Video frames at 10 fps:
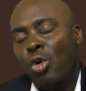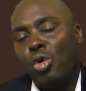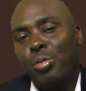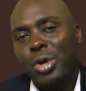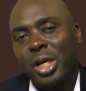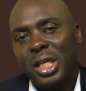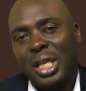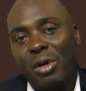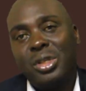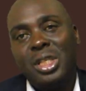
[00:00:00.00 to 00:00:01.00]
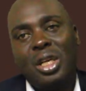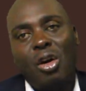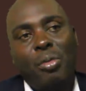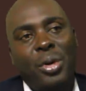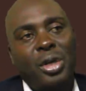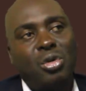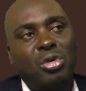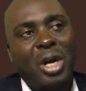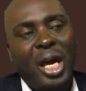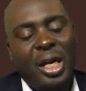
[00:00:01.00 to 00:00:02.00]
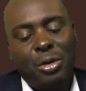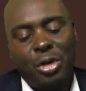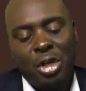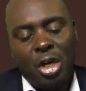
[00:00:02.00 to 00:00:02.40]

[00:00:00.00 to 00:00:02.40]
we bring it out in the open to try and